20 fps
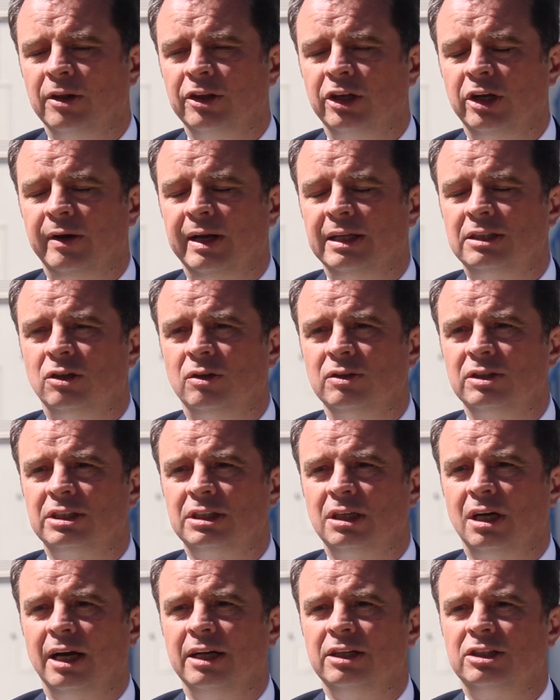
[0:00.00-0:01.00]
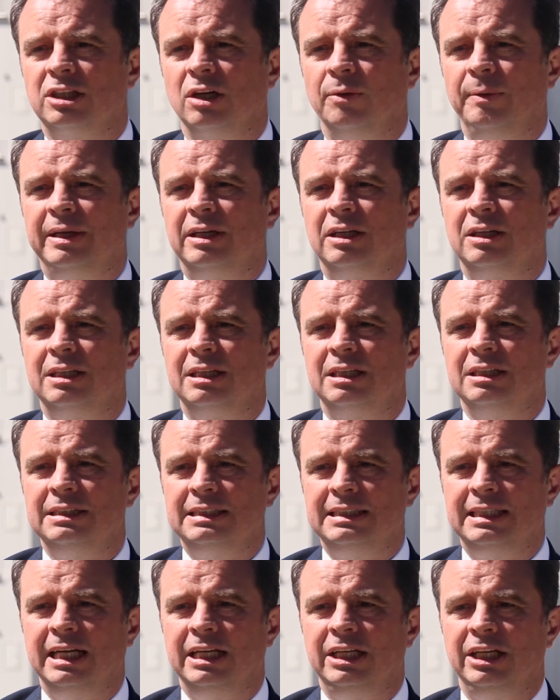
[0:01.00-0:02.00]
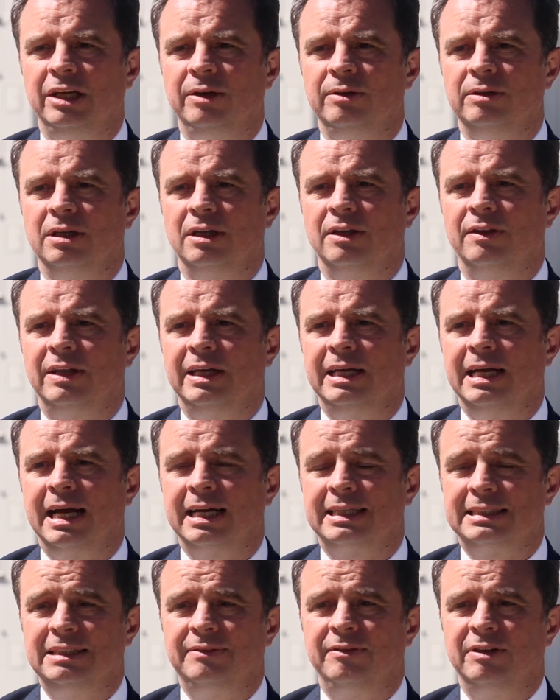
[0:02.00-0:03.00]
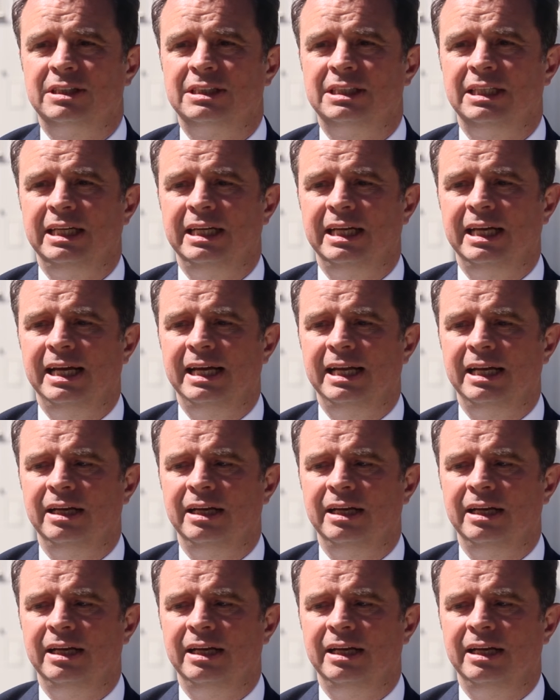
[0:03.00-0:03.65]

unit on site so we could continue the activity